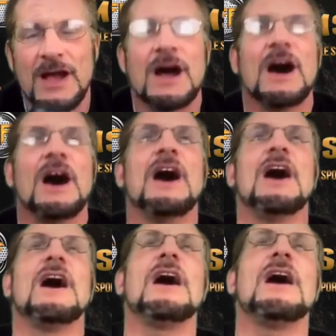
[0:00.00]

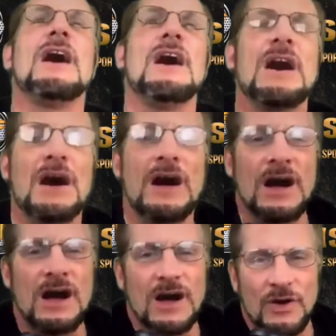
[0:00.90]

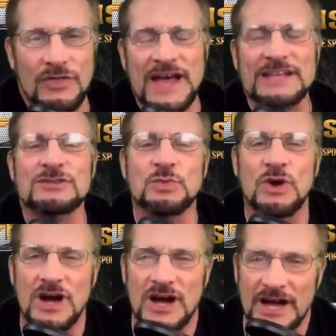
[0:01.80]
Oh, that's
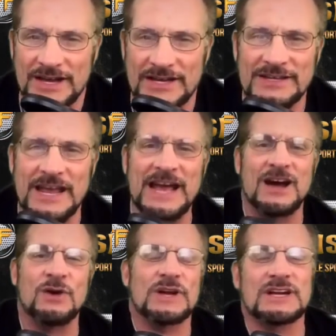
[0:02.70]
why. Now
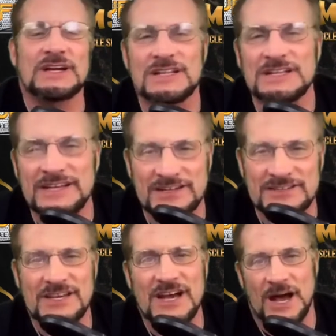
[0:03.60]
it clears
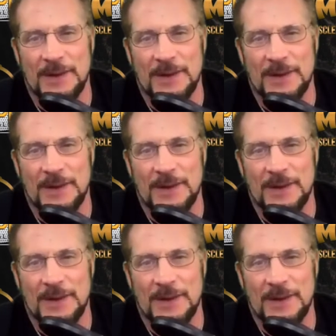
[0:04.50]
up.